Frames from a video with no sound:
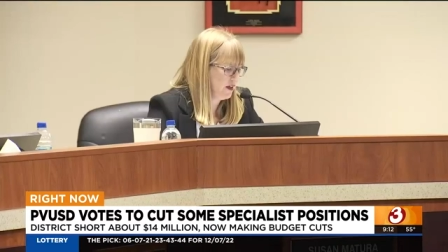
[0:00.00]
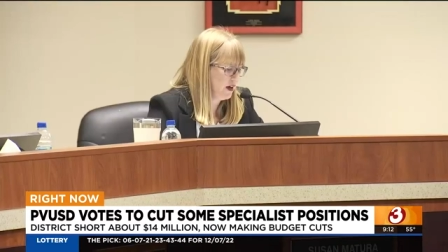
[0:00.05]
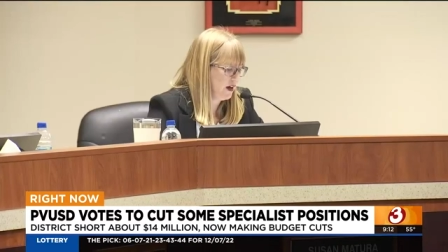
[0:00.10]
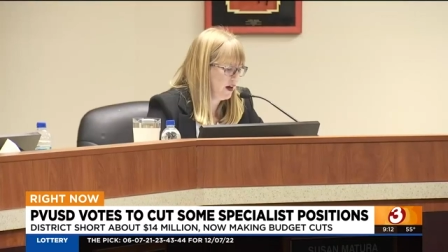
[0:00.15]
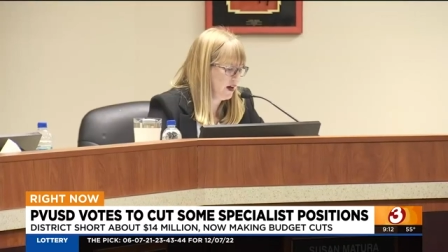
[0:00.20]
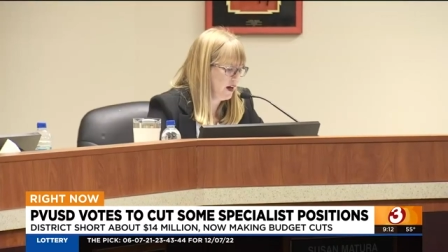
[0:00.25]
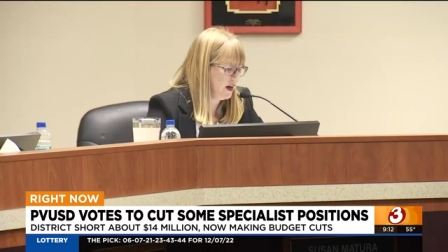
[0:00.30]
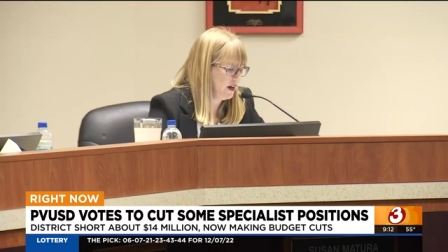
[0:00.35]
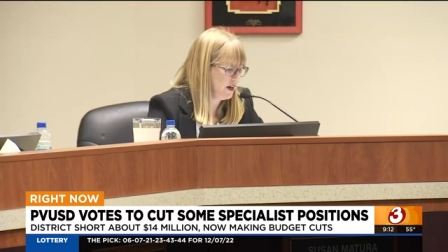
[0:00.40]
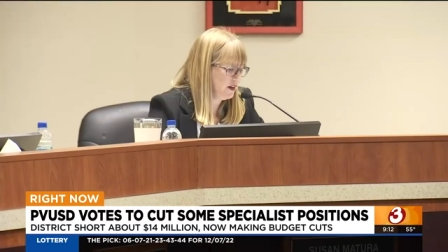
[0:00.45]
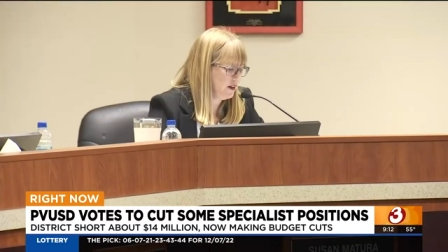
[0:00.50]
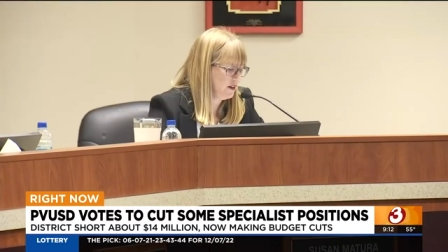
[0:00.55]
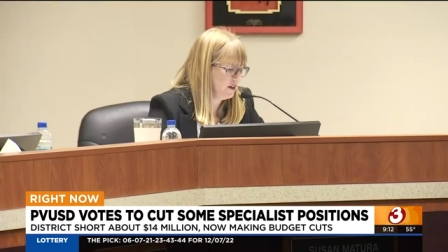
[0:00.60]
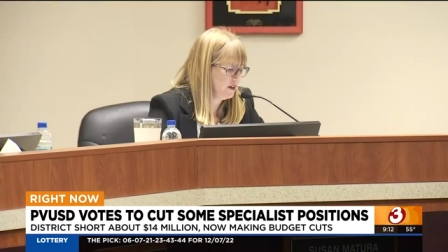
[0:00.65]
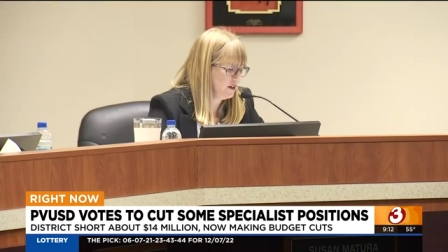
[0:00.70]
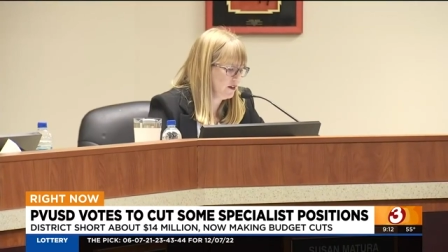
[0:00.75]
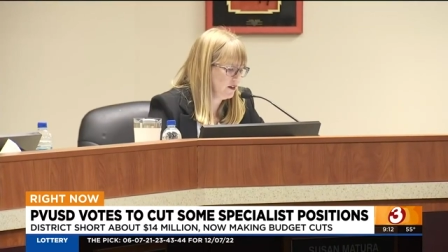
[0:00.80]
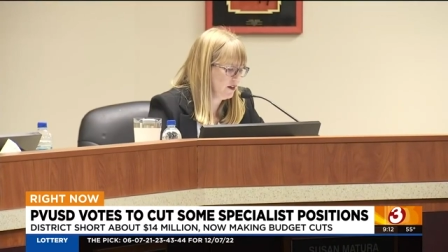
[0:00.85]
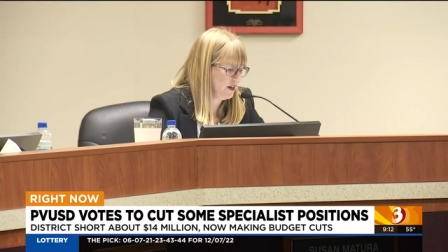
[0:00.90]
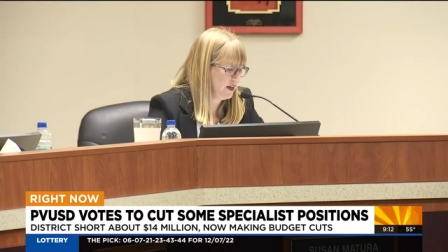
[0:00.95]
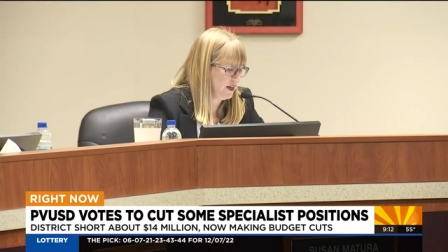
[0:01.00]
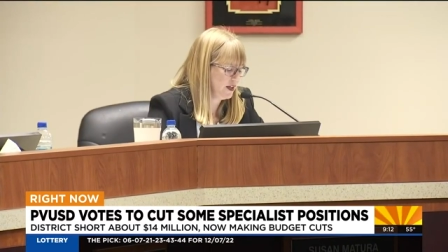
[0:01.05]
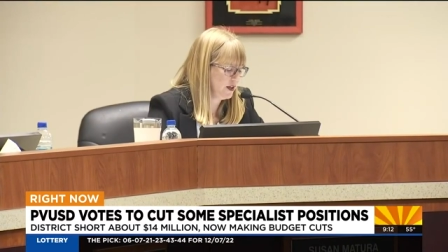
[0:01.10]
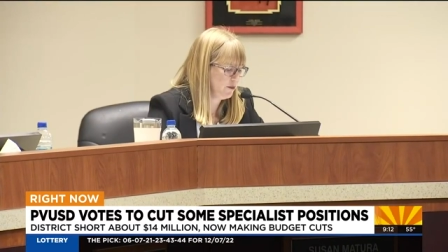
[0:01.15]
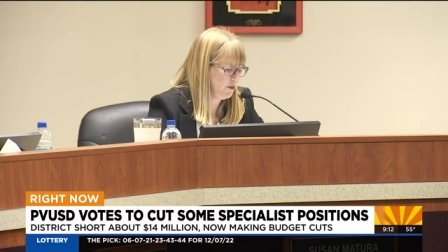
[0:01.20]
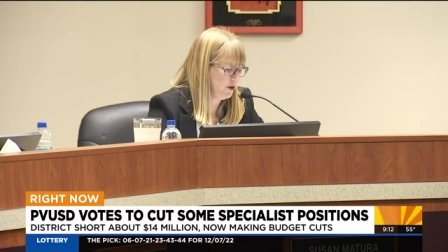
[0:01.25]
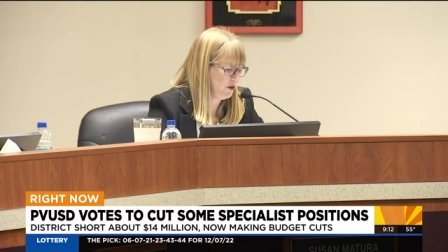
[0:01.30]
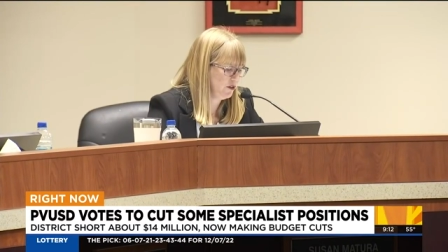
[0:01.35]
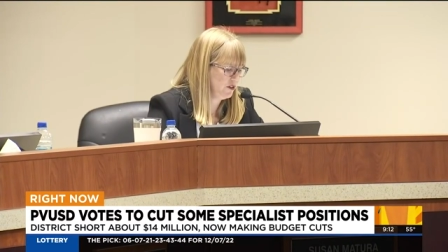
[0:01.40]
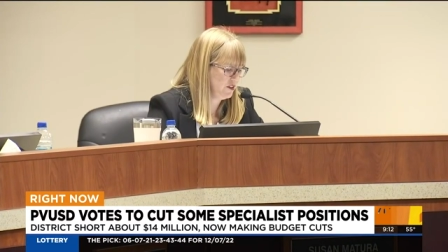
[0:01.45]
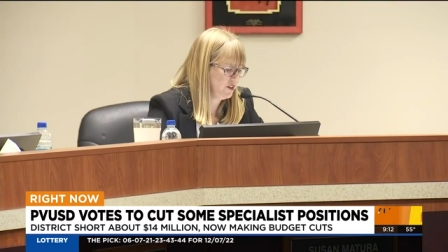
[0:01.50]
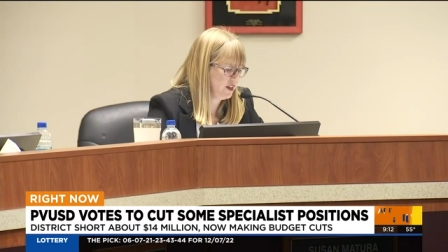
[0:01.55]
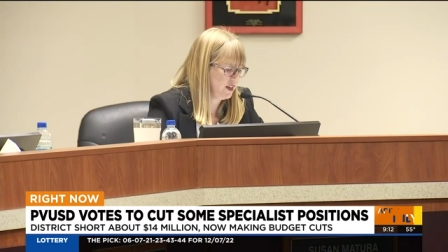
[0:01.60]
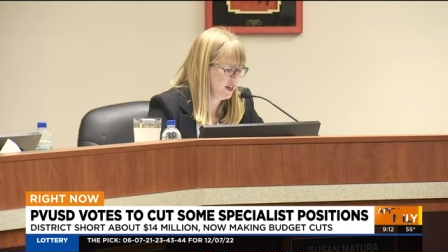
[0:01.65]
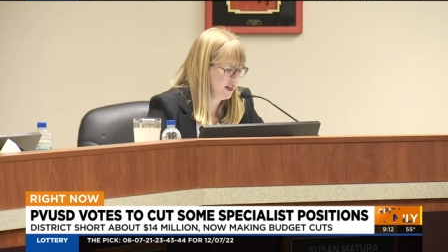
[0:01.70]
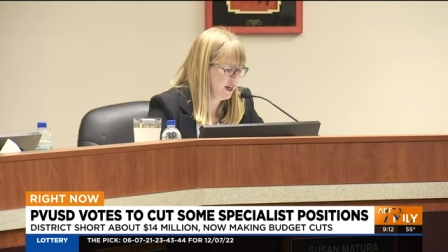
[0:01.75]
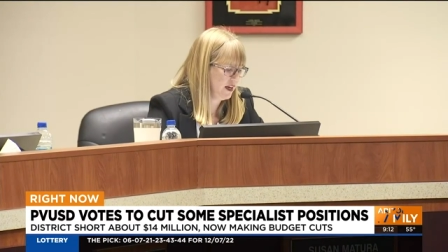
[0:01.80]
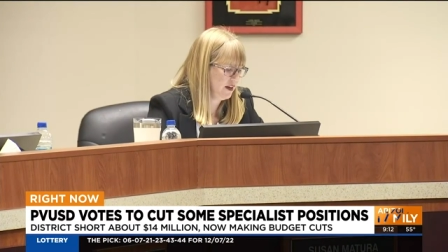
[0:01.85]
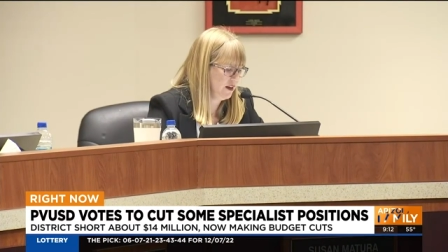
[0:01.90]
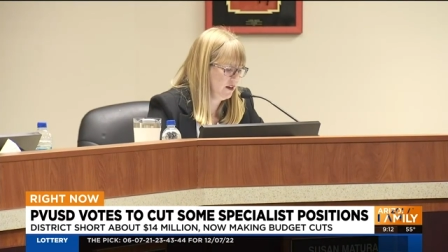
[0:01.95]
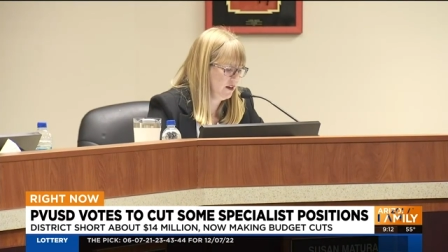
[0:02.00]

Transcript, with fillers: that school year. After some public